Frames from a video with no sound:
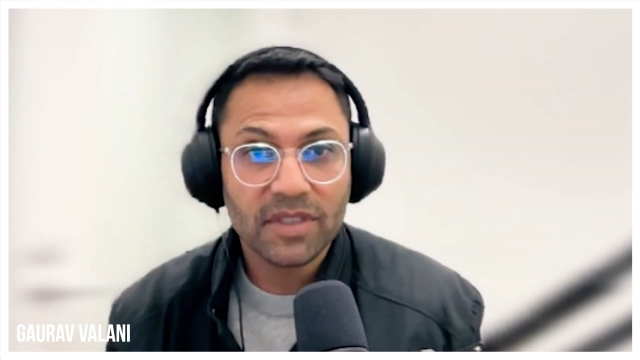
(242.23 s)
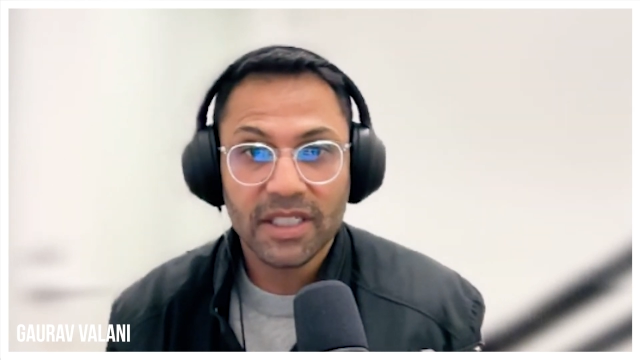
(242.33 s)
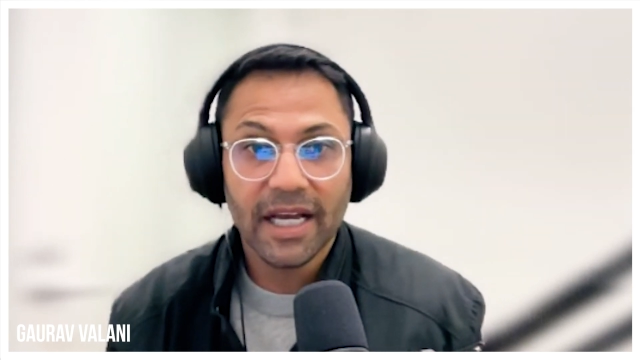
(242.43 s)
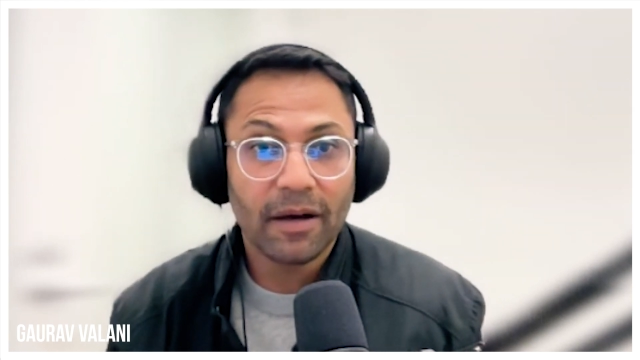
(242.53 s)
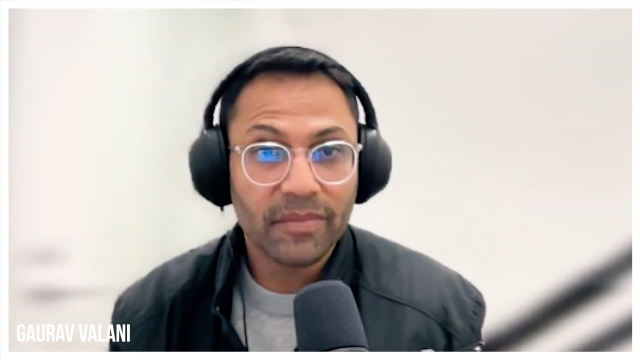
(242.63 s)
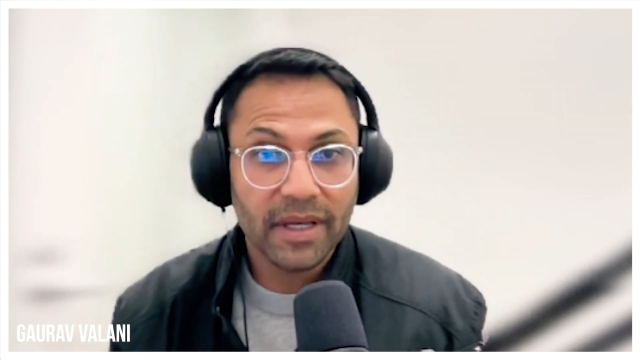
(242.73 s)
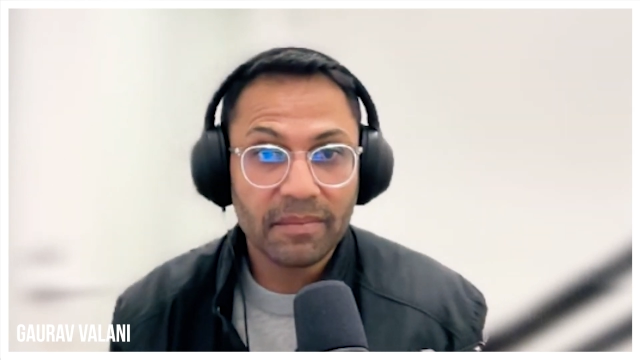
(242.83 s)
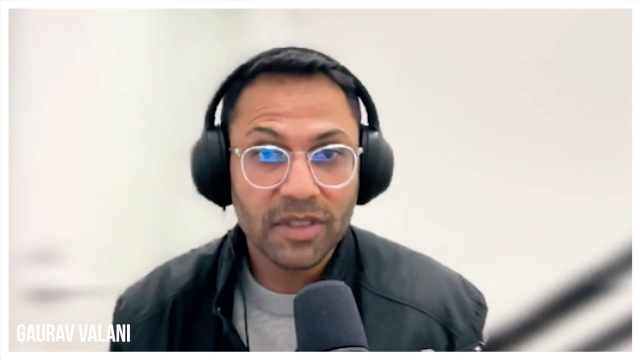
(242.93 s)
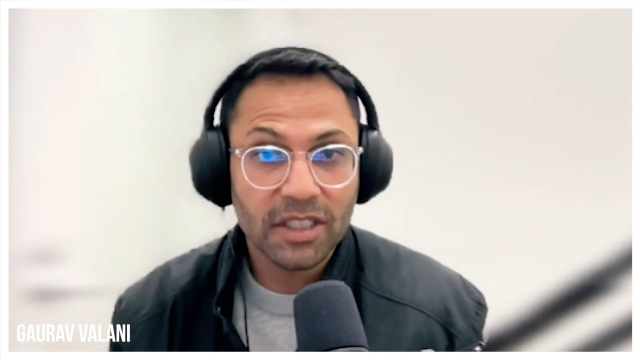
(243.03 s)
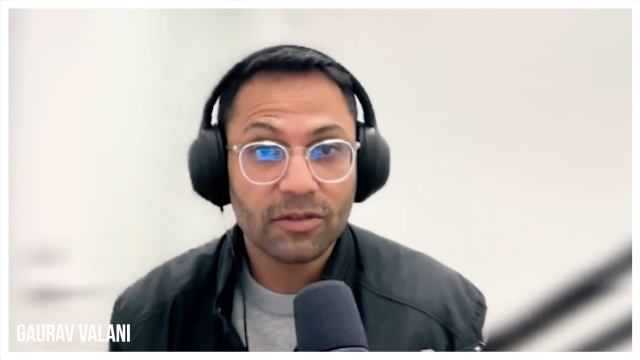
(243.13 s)
She helped
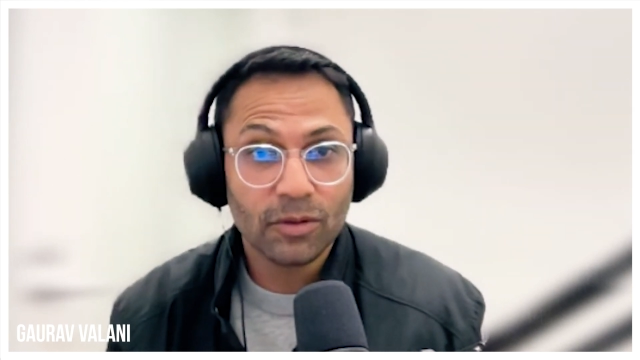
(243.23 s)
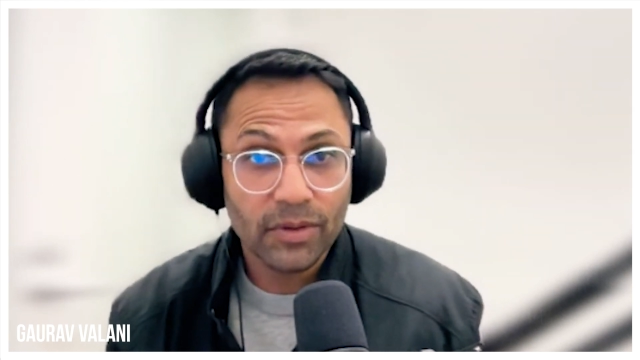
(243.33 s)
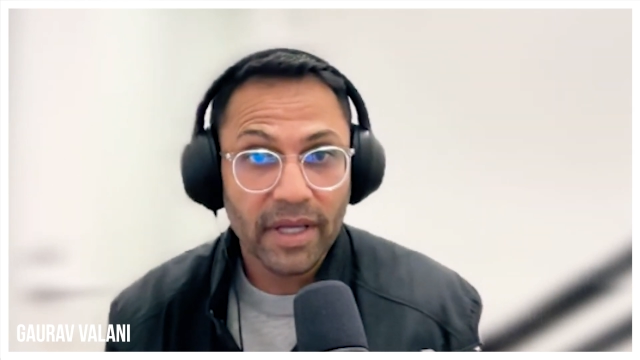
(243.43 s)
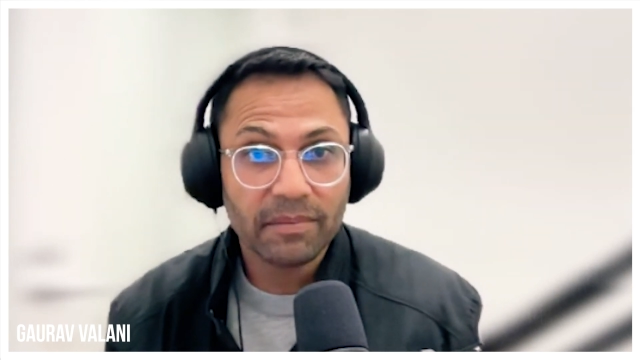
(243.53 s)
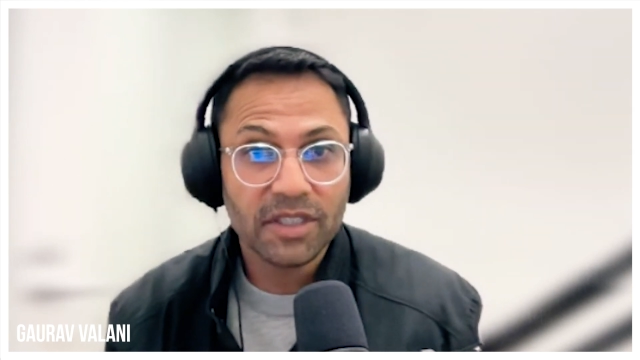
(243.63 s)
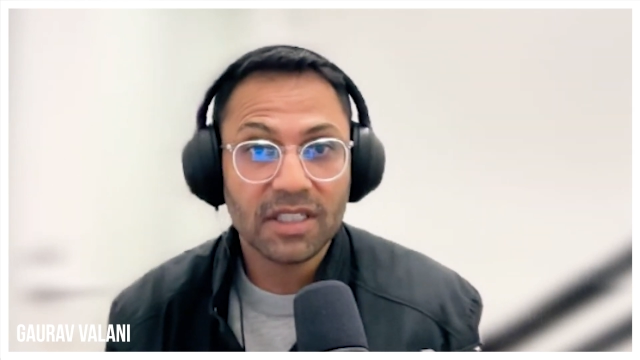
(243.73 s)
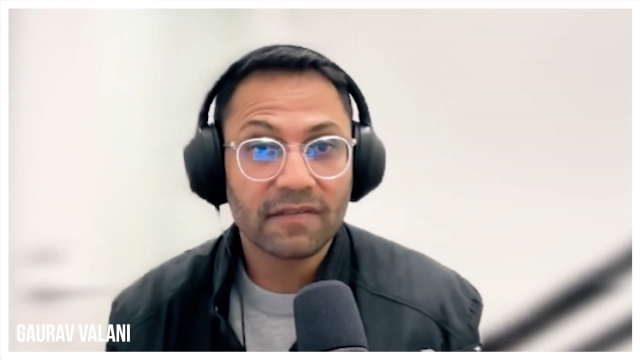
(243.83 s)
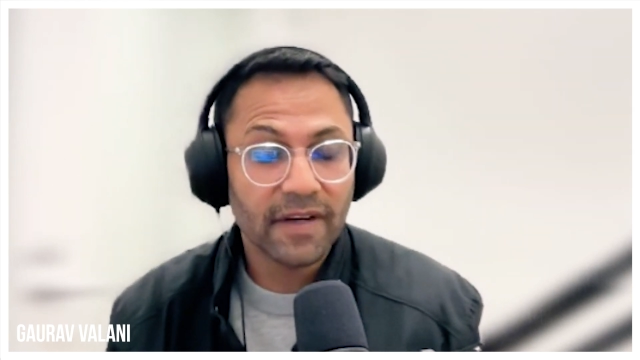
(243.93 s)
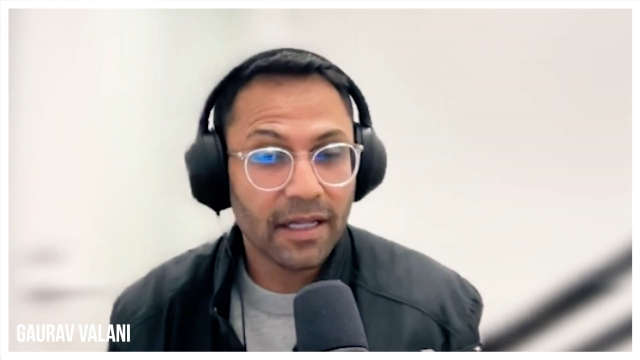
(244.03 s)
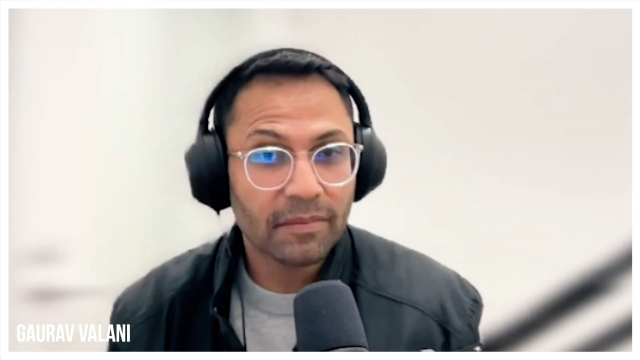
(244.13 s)
them, she grew them, she
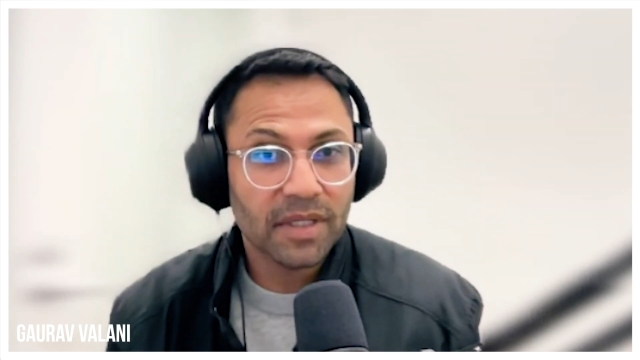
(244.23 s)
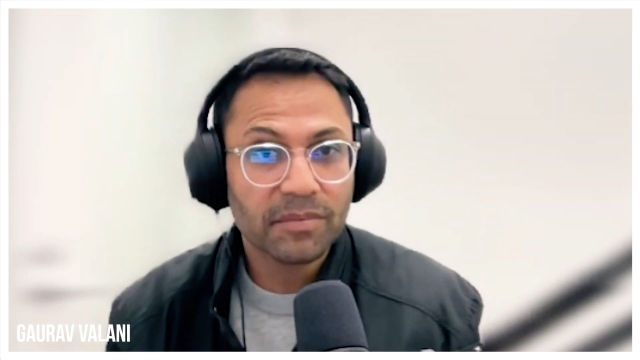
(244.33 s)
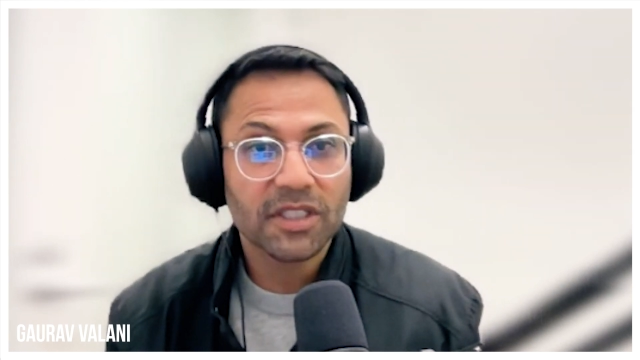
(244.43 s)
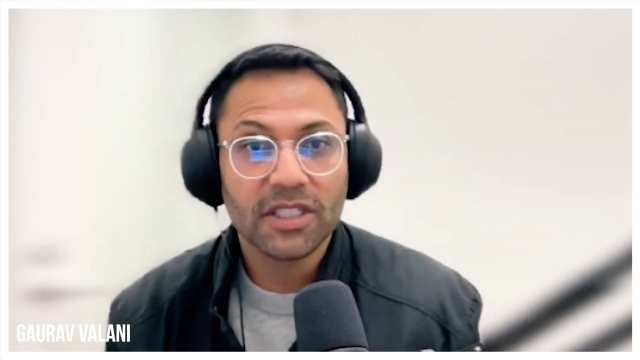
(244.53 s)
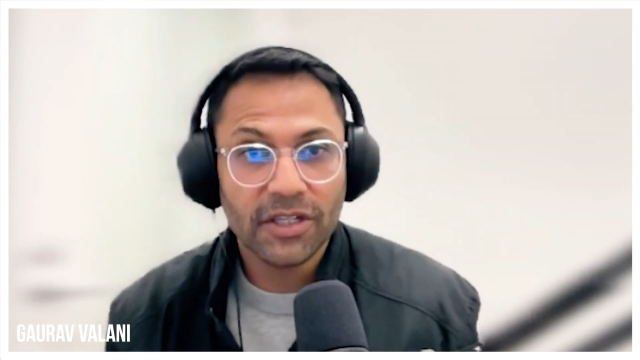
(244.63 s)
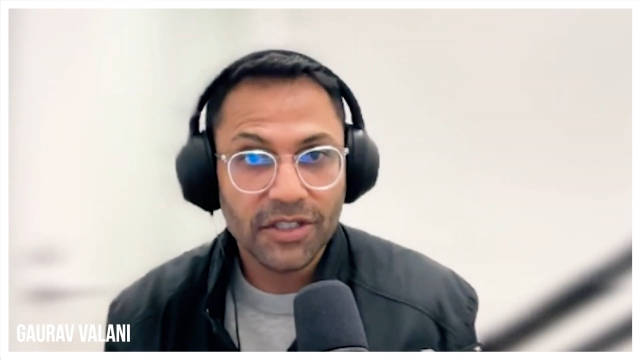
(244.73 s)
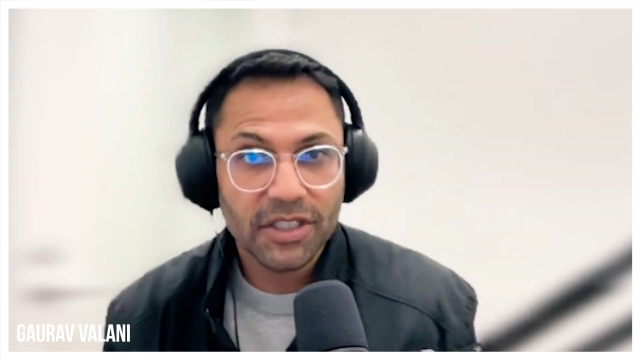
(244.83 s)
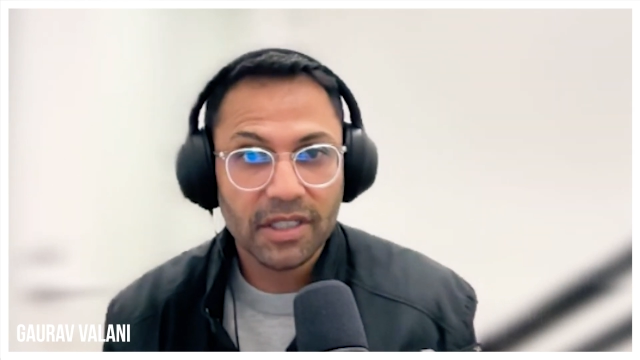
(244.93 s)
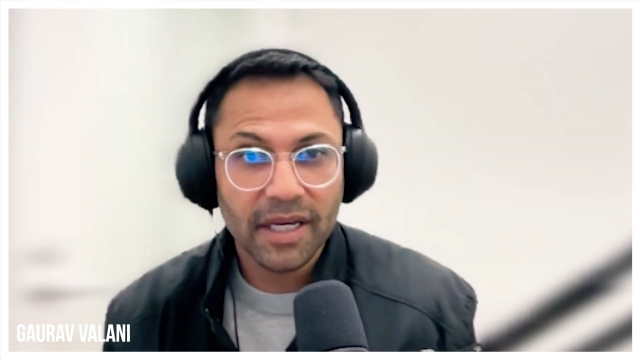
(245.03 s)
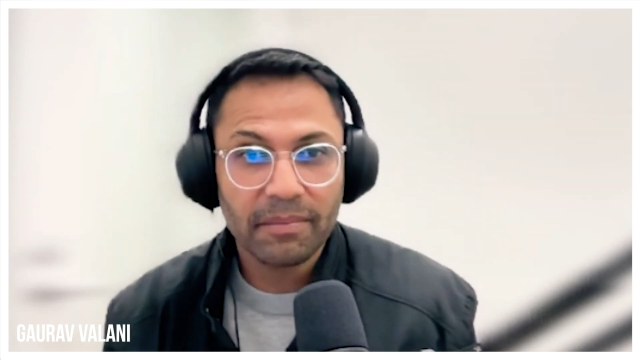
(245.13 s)
developed them, she
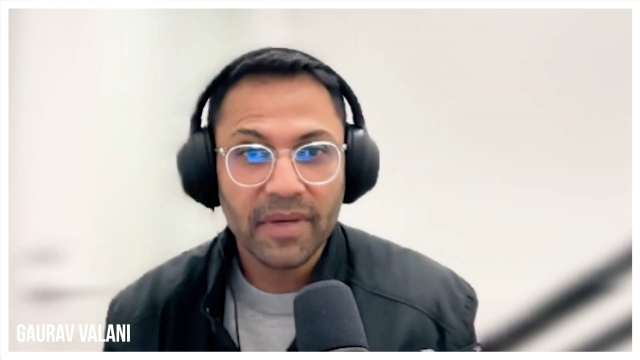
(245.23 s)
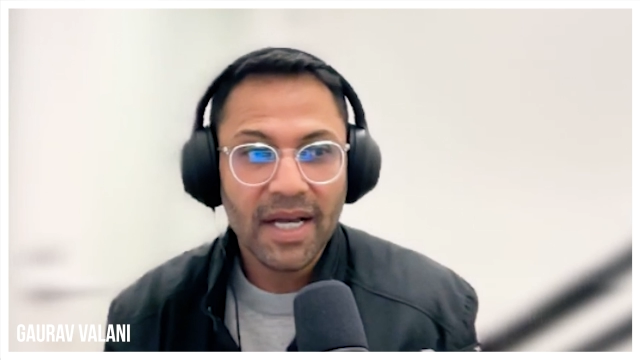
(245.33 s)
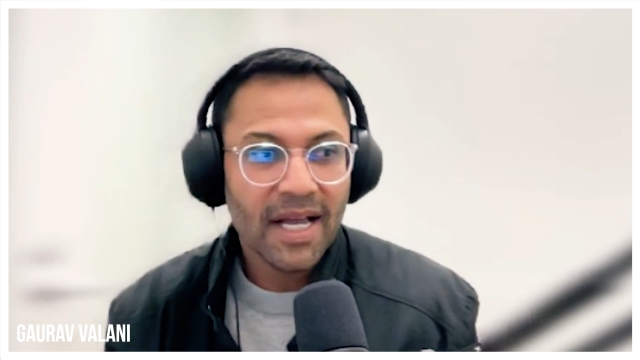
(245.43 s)
nurtured them.